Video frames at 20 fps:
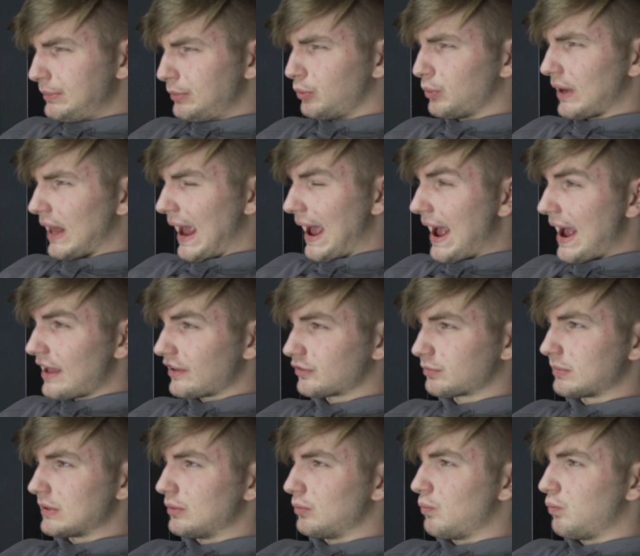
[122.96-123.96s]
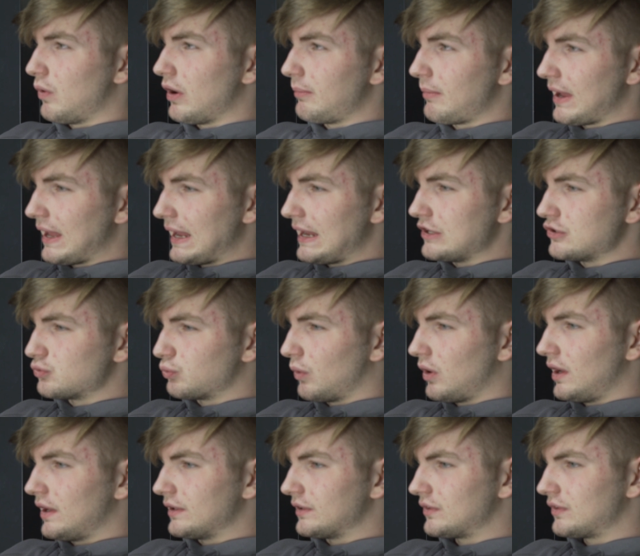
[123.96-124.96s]
people would ask me what my age
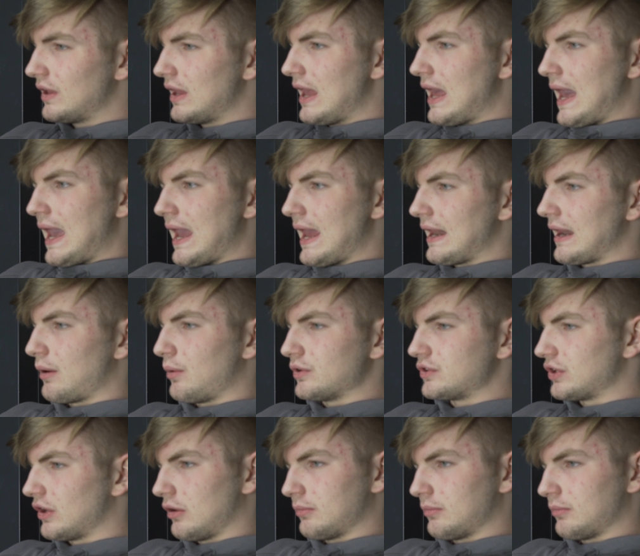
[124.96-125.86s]
was, and I would